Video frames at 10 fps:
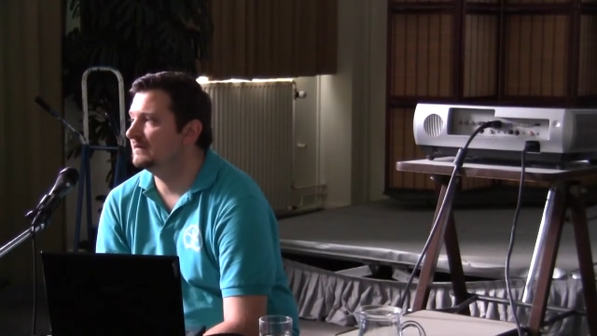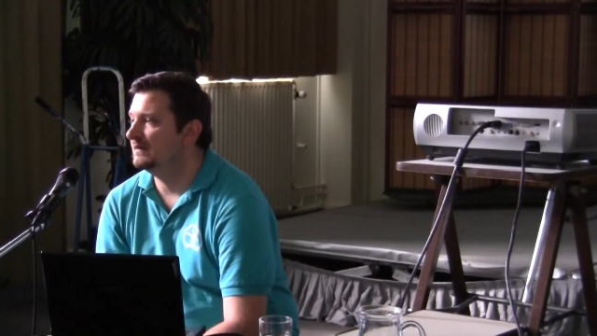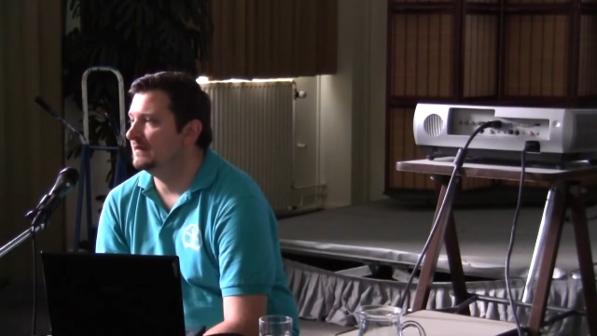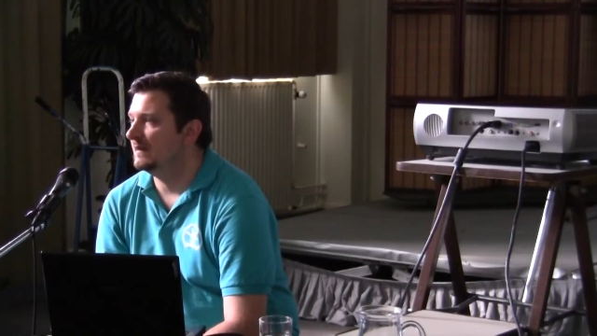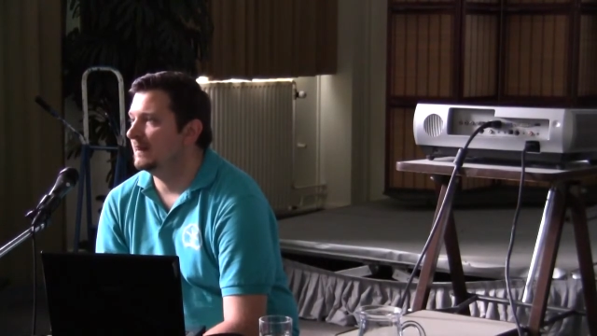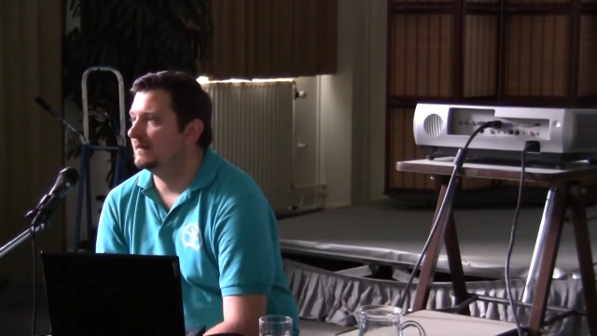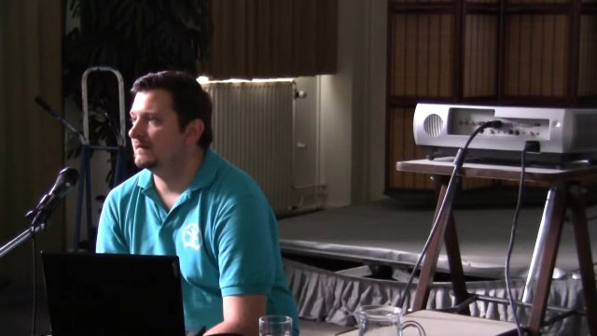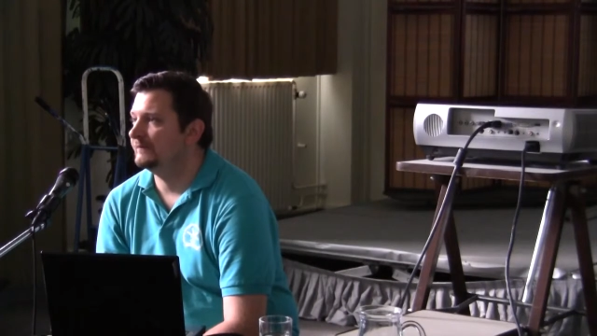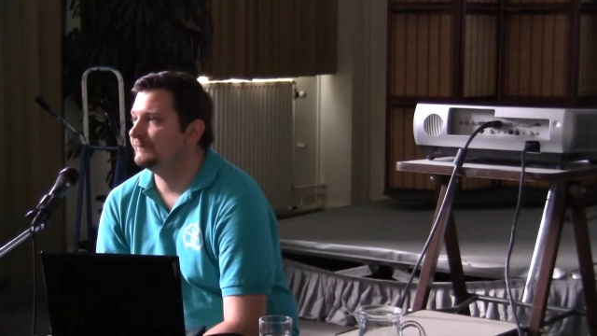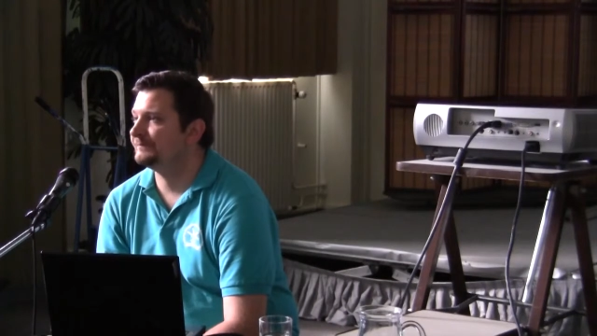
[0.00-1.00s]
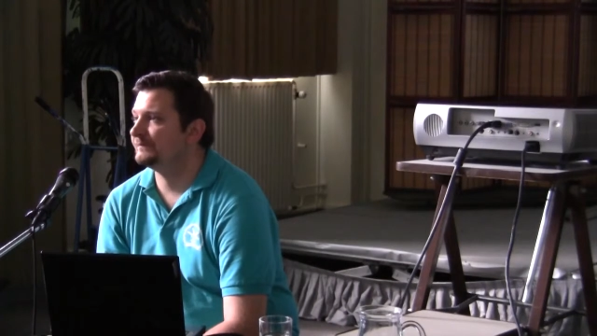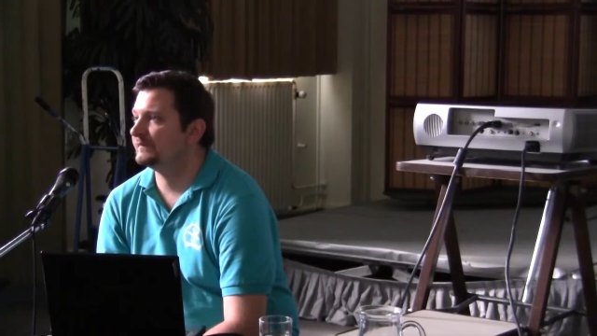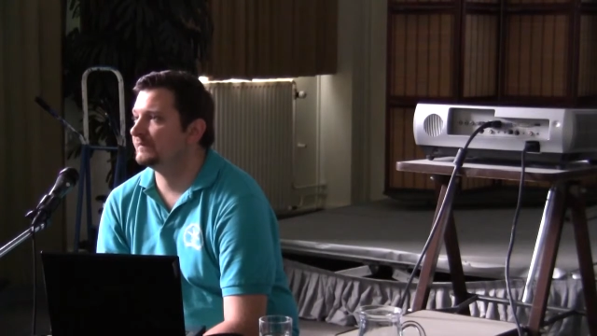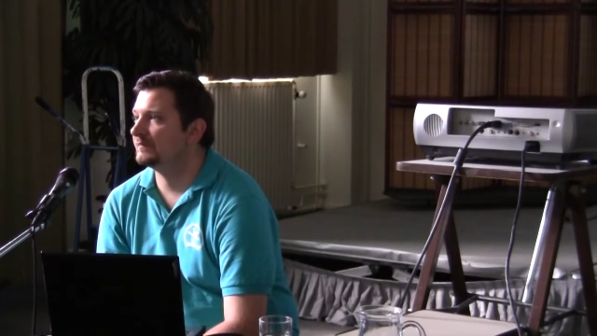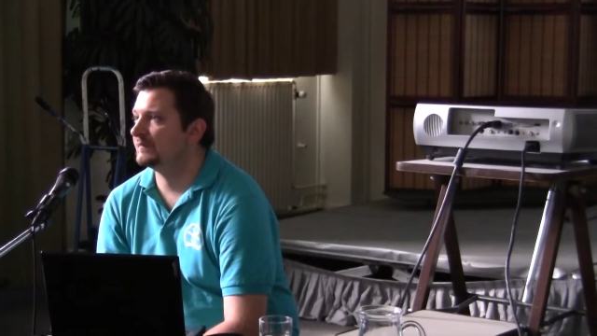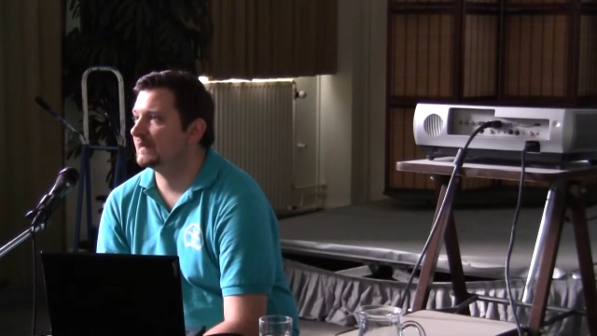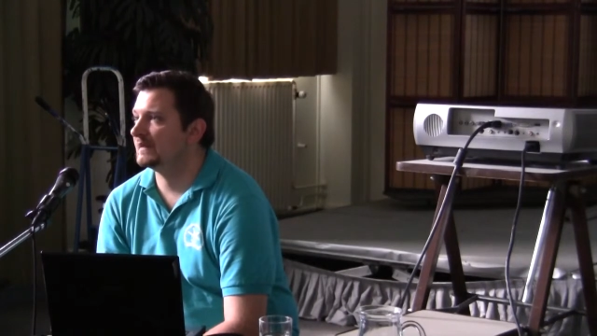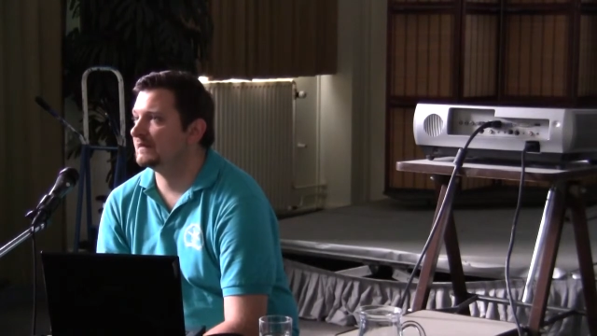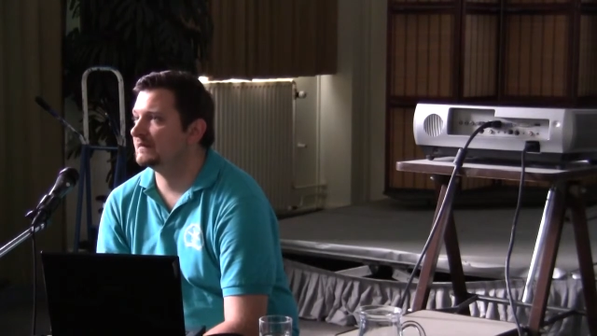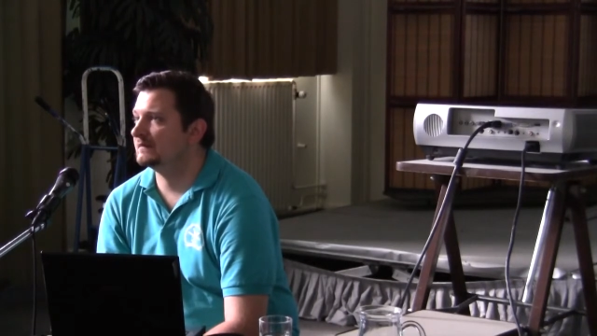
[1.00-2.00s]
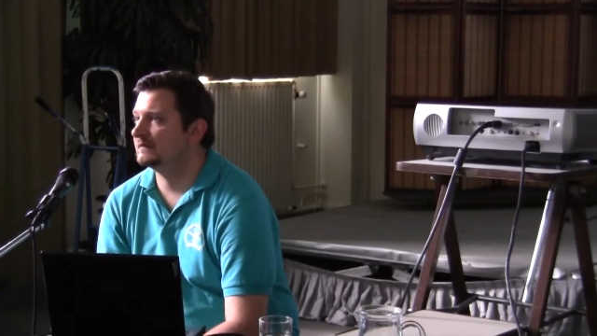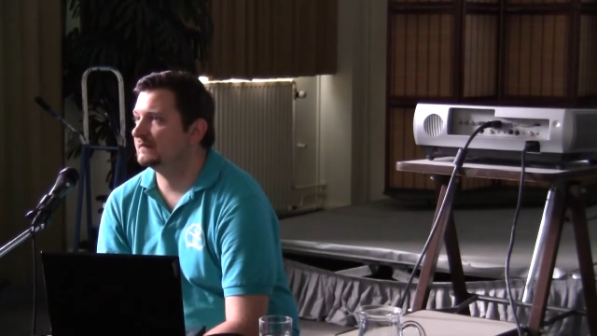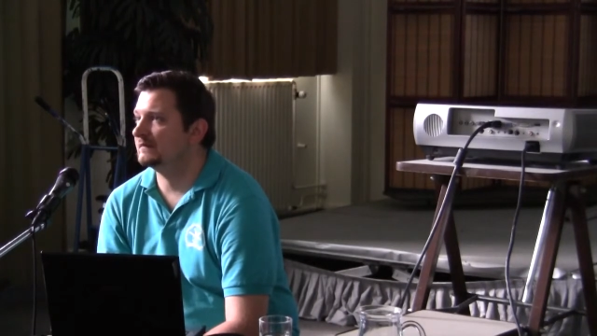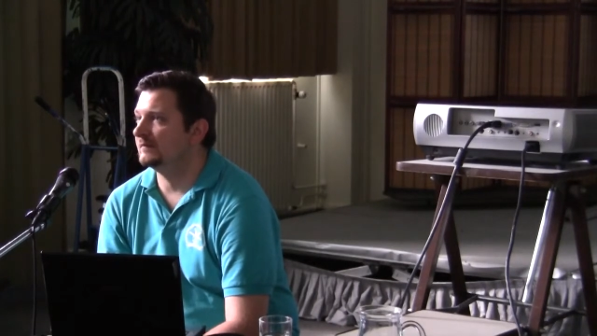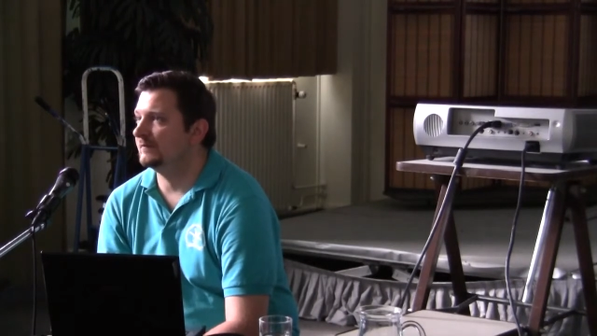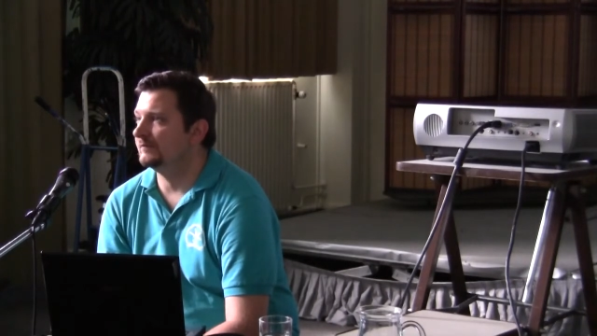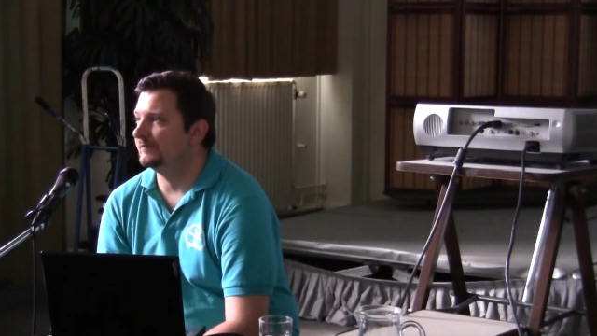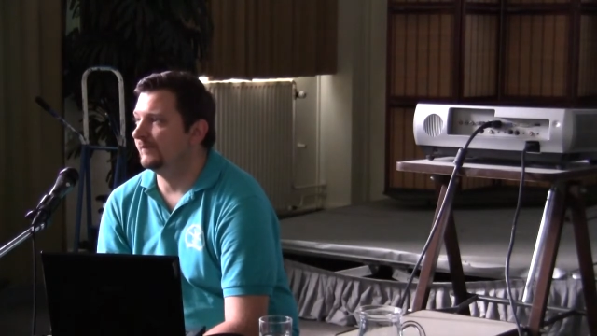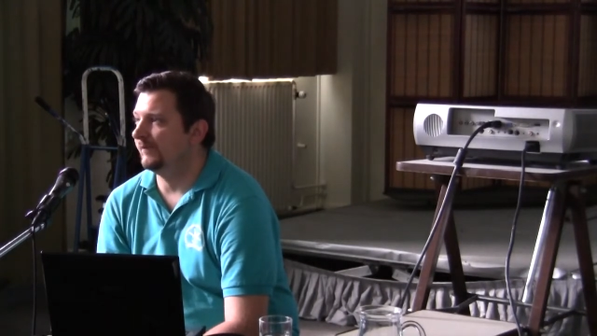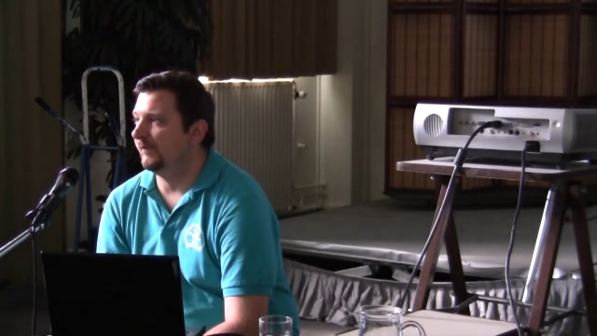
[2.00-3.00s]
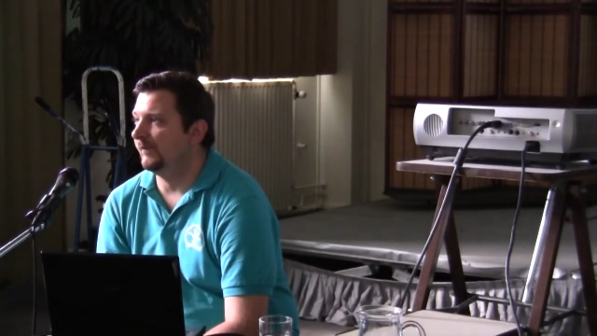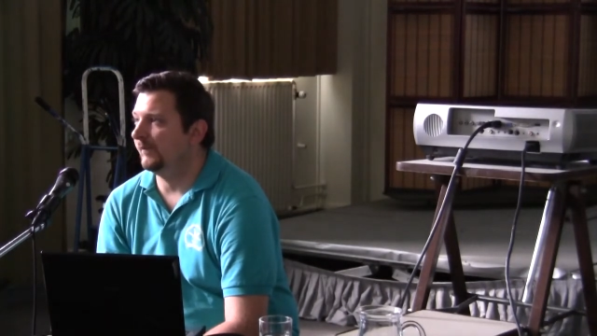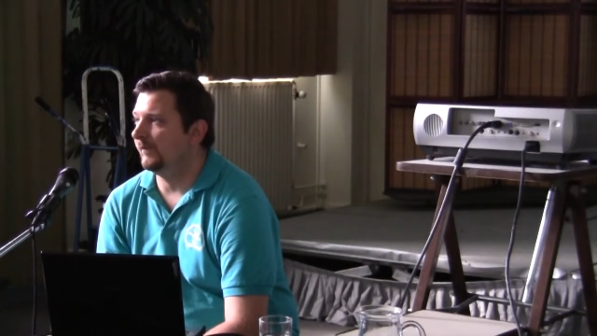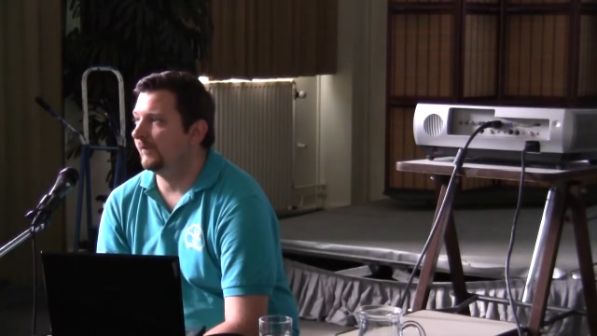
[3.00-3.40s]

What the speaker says: Nobody speaks.